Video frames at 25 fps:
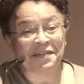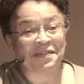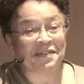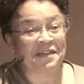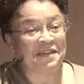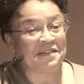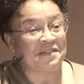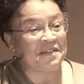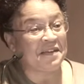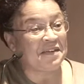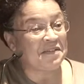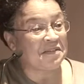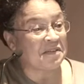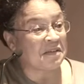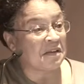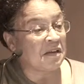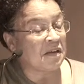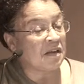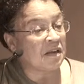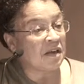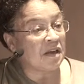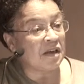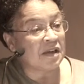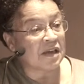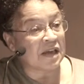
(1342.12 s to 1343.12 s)
this is,
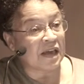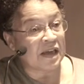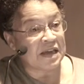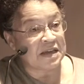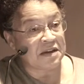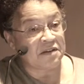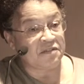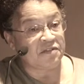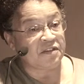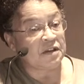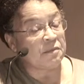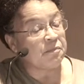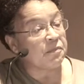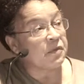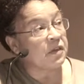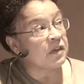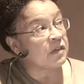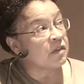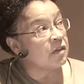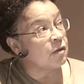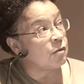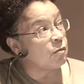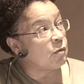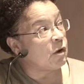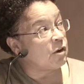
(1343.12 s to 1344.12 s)
again,
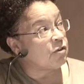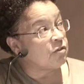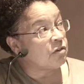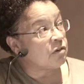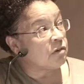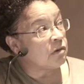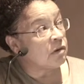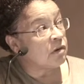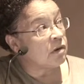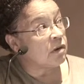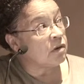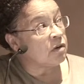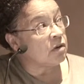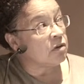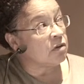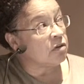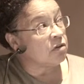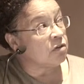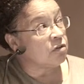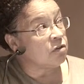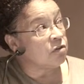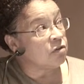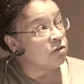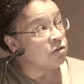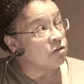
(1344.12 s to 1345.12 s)
something that one
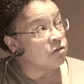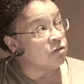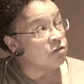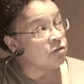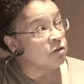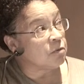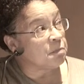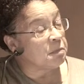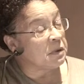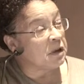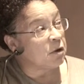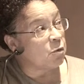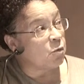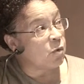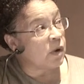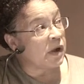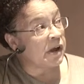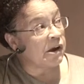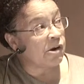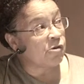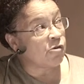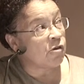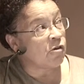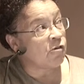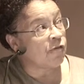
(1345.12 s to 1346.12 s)
should be
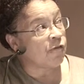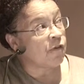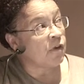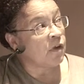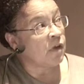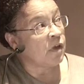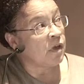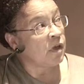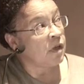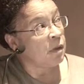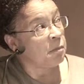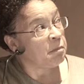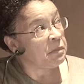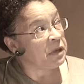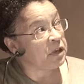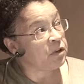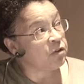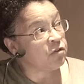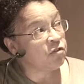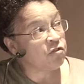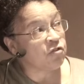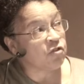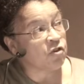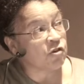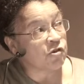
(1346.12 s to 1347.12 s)
aware of
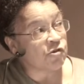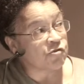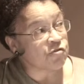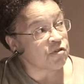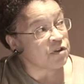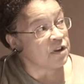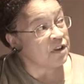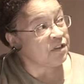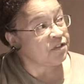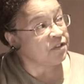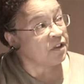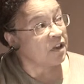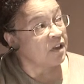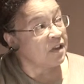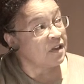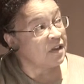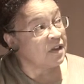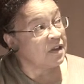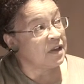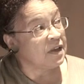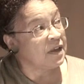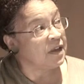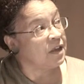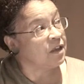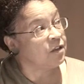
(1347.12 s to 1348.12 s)
because children as
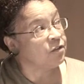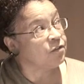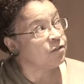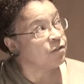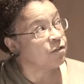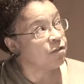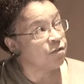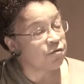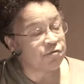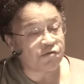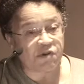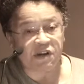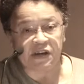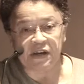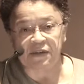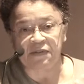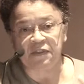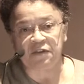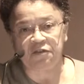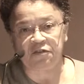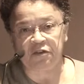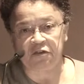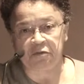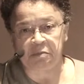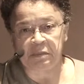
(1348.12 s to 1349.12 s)
early as three, and
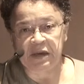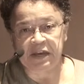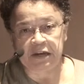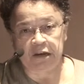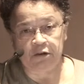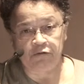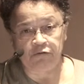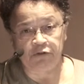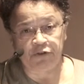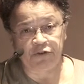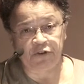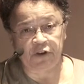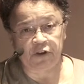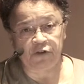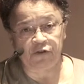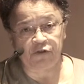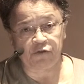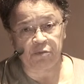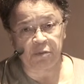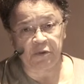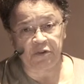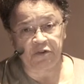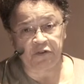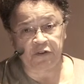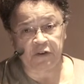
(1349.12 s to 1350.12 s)
this is mainly research
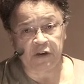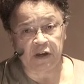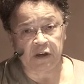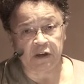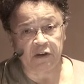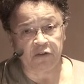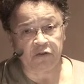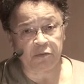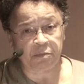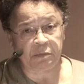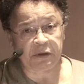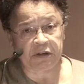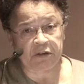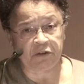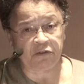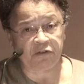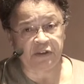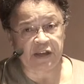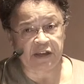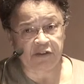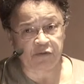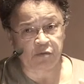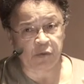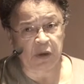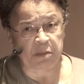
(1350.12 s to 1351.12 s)
from the States because
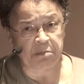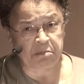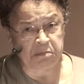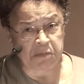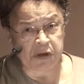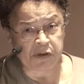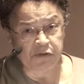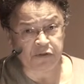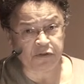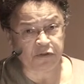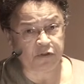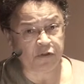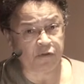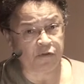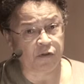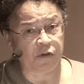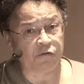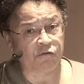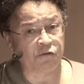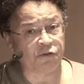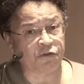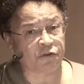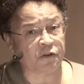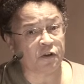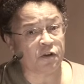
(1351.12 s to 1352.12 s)
that's where most of the
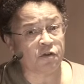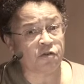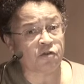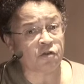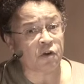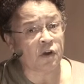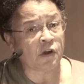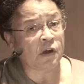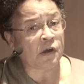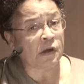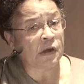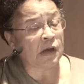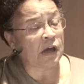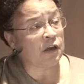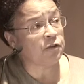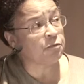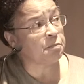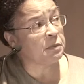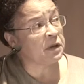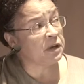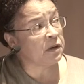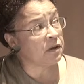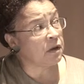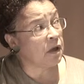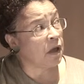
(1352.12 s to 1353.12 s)
research has
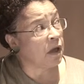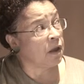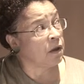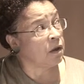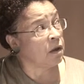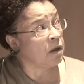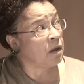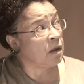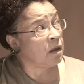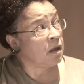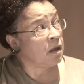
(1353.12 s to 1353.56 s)
been done,